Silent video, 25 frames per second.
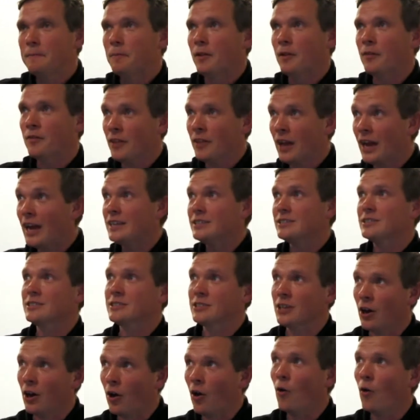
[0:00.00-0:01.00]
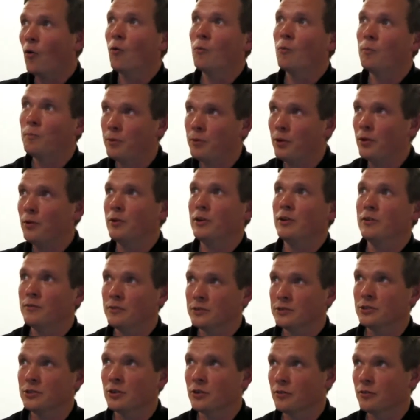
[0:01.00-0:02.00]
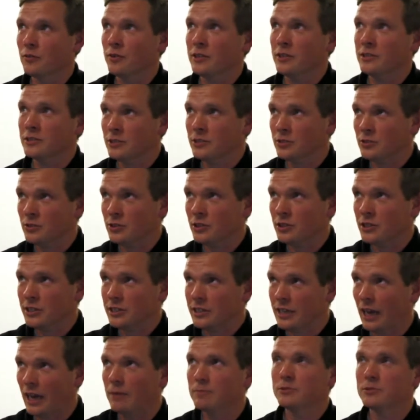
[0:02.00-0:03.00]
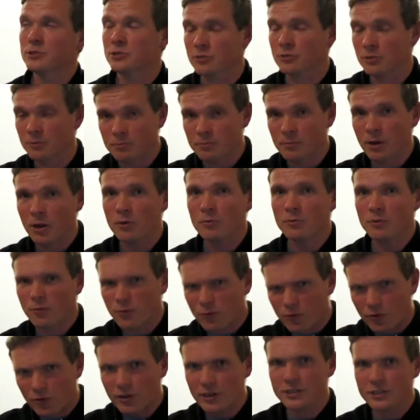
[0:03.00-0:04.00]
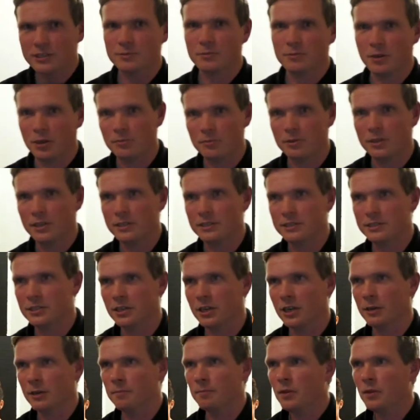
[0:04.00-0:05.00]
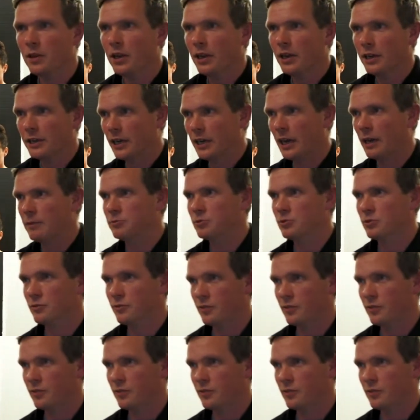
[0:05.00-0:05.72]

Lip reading: And that's the whole beauty of photography, is that you can capture a moment, freeze a moment in time, and capture a